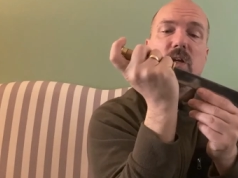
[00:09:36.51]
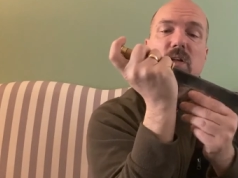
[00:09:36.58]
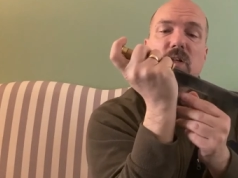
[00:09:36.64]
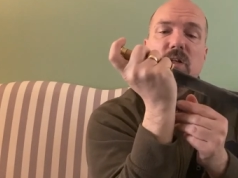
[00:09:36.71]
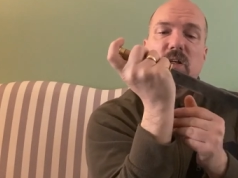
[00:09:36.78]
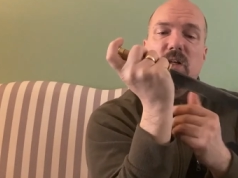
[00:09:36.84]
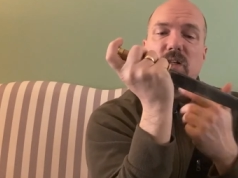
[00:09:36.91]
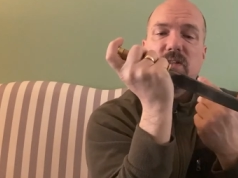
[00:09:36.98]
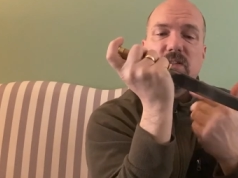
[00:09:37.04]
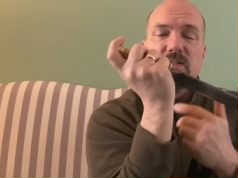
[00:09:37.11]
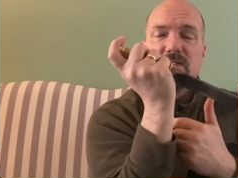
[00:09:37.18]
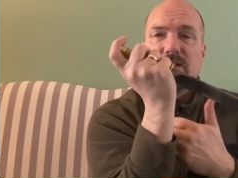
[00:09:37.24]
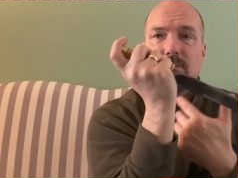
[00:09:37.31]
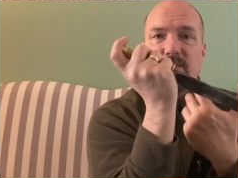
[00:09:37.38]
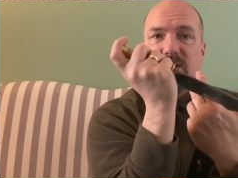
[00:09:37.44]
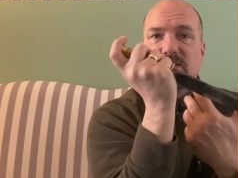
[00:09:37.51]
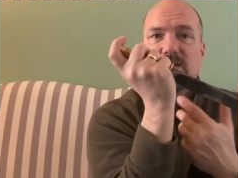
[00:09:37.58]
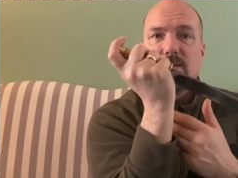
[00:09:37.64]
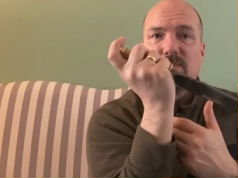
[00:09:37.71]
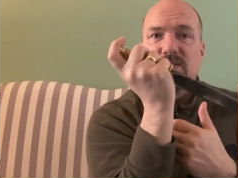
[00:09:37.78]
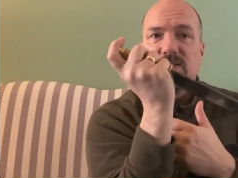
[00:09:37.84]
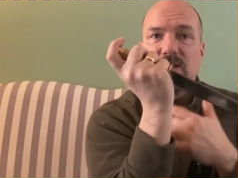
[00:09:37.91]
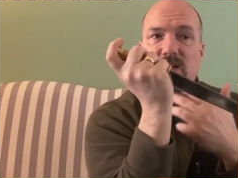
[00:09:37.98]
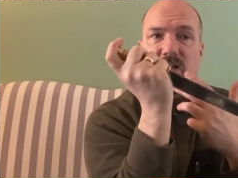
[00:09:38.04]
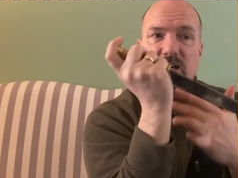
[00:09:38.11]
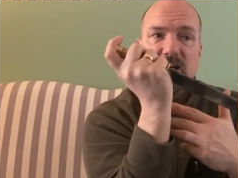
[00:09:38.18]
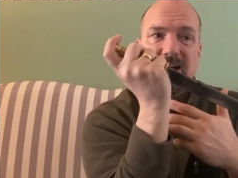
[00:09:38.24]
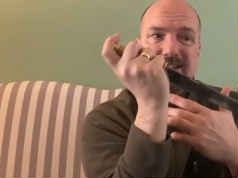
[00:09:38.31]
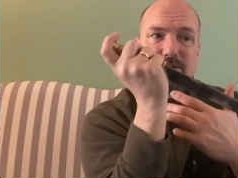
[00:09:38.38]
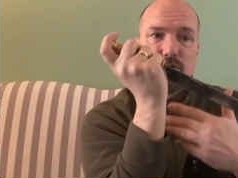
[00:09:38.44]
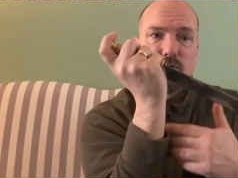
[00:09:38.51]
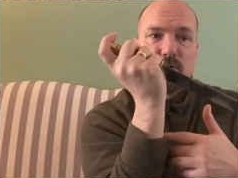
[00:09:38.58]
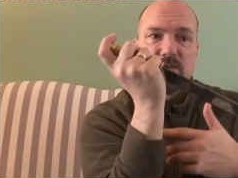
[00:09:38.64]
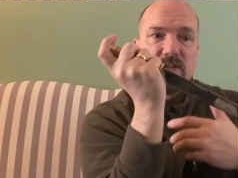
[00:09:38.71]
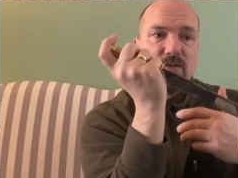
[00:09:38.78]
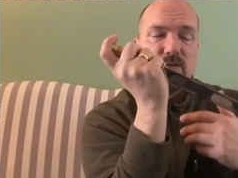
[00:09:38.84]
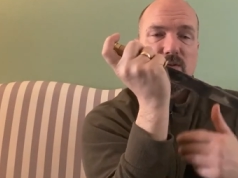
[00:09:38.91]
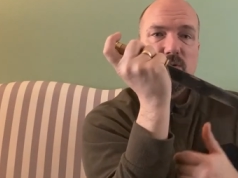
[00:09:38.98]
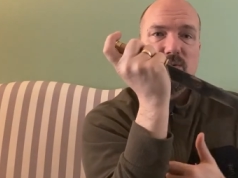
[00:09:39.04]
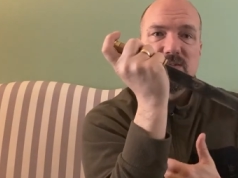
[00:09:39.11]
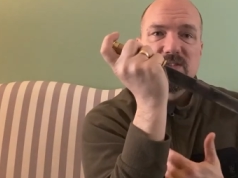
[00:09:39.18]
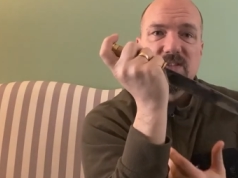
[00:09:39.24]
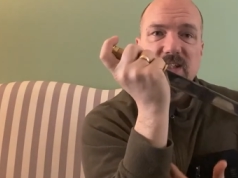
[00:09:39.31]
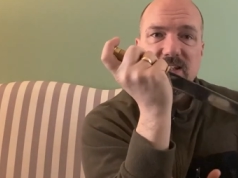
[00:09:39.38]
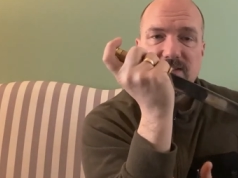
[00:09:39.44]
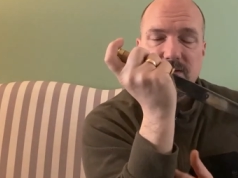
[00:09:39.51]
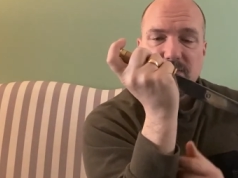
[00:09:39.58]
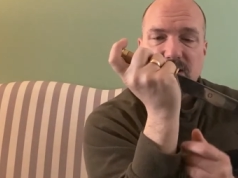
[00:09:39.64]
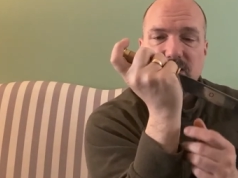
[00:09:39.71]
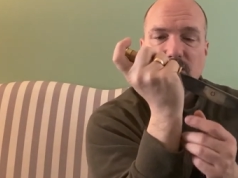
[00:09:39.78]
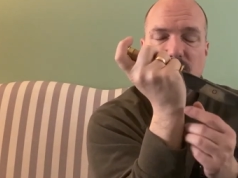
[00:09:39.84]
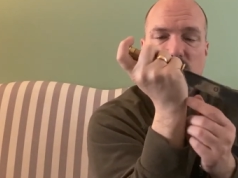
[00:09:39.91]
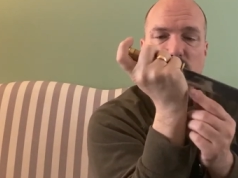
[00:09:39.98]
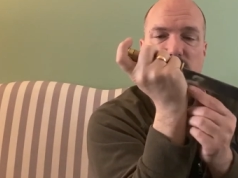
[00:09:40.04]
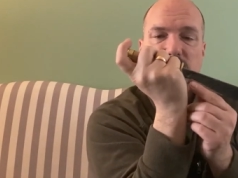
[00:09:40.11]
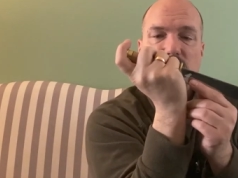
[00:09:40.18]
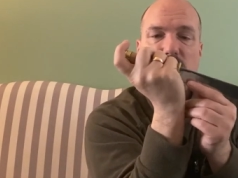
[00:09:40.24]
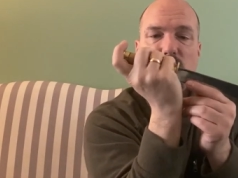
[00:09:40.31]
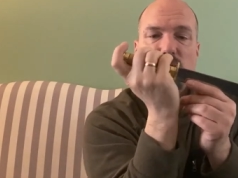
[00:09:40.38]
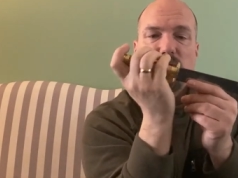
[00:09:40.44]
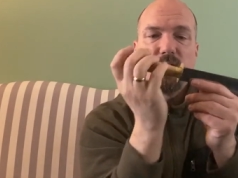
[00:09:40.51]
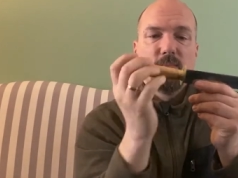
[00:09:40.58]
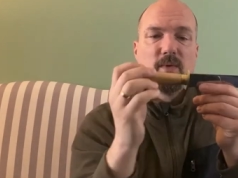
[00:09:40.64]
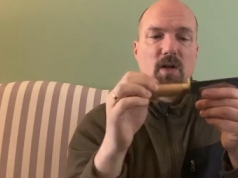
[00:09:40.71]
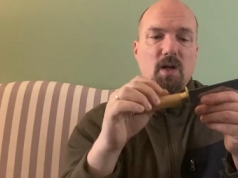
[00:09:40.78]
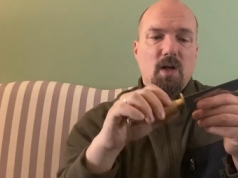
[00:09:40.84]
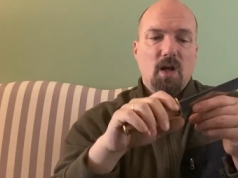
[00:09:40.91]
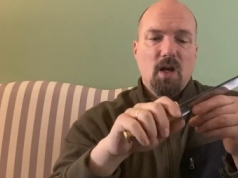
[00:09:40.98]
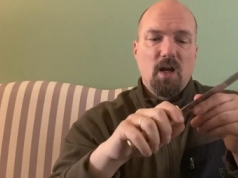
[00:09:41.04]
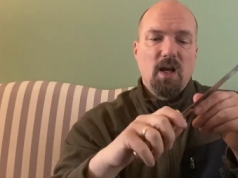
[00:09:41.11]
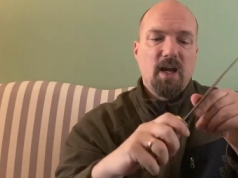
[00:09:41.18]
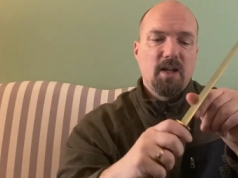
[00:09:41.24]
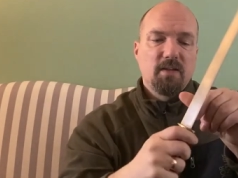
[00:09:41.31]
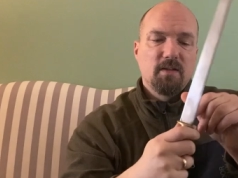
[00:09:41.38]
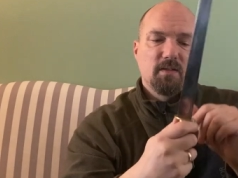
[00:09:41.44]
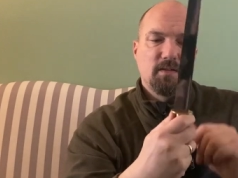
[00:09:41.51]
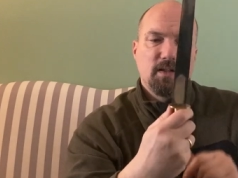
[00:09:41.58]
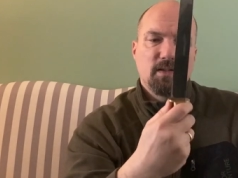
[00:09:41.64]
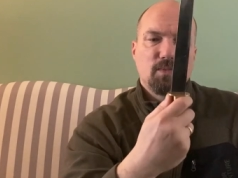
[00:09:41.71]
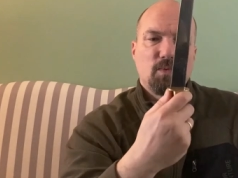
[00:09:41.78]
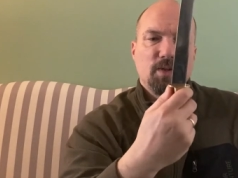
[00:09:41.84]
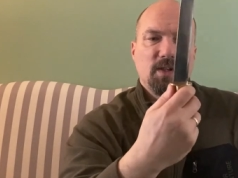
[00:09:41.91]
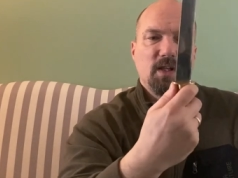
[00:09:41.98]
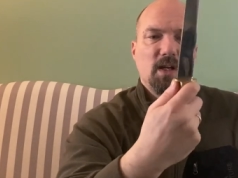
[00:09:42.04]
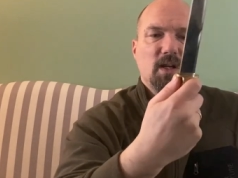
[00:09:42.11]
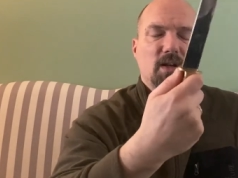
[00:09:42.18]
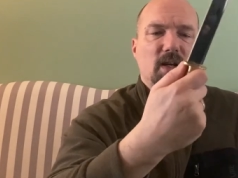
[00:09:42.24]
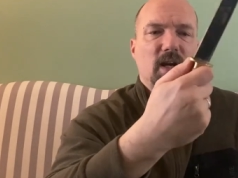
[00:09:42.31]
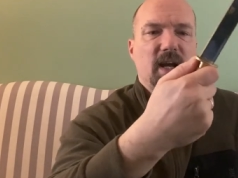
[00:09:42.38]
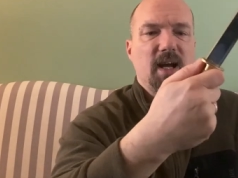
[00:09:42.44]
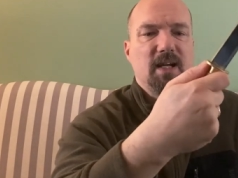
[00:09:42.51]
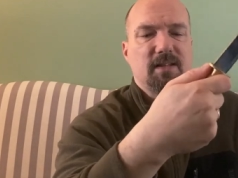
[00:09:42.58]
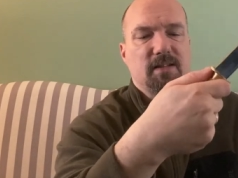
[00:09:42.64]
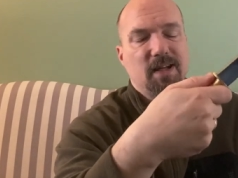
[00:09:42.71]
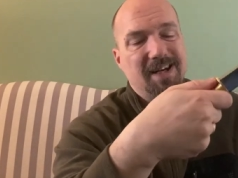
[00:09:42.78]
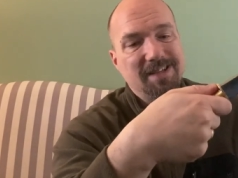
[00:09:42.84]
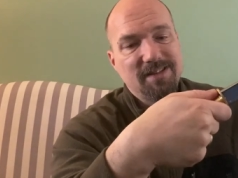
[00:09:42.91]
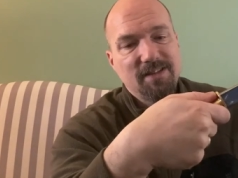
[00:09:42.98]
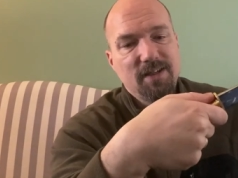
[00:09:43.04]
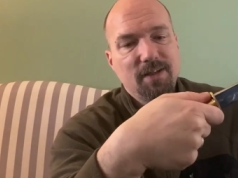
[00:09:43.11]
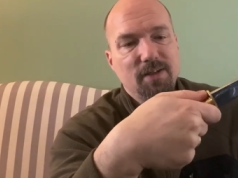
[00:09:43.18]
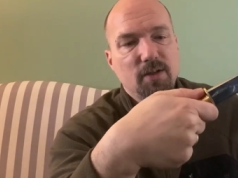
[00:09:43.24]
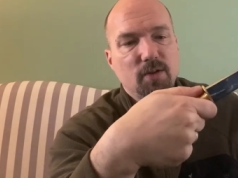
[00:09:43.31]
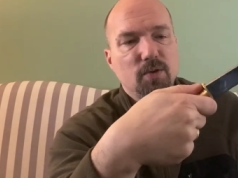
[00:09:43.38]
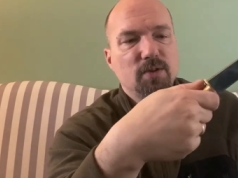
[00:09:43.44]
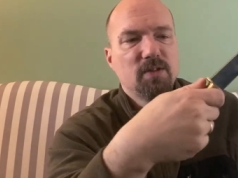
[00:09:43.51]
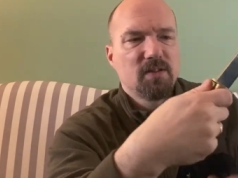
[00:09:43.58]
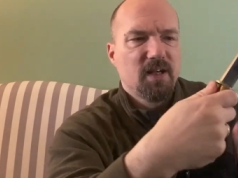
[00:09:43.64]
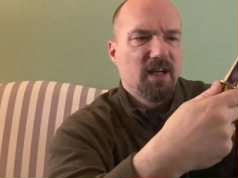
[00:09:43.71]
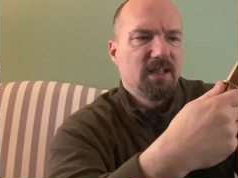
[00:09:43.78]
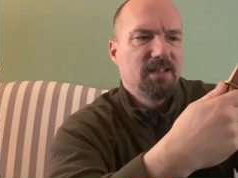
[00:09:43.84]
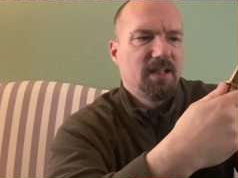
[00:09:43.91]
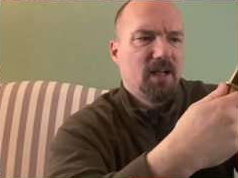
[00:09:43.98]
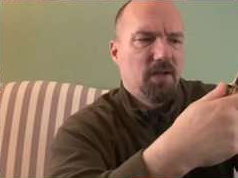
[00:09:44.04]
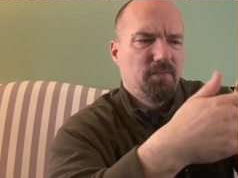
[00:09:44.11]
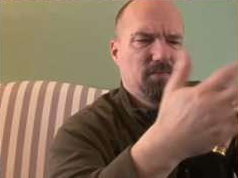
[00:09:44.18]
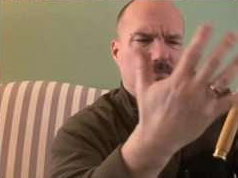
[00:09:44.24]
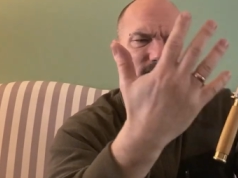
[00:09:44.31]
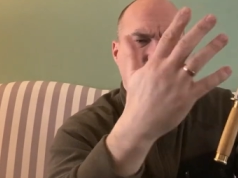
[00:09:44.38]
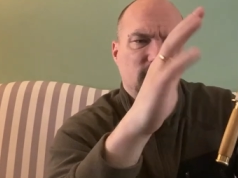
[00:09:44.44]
Uh, and in some examples, they are as short that you don't see them anymore when you hold them. And this one here has, I think, a good size. I have,